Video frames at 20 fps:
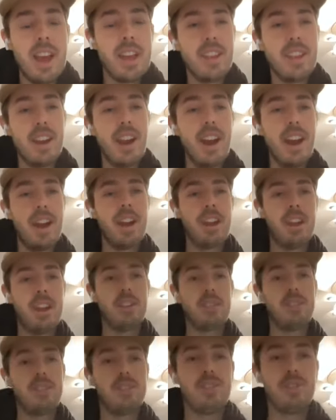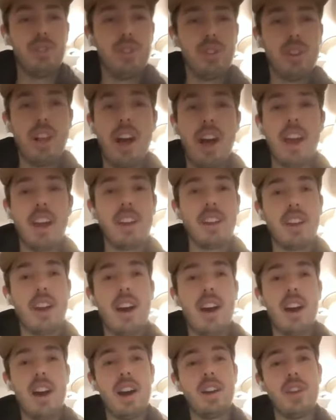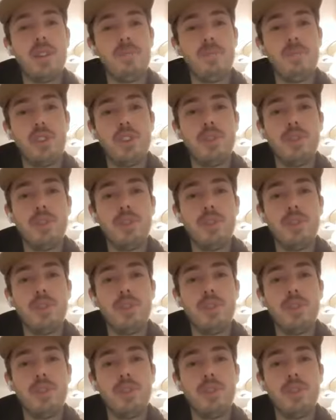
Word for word: and then I do like uh,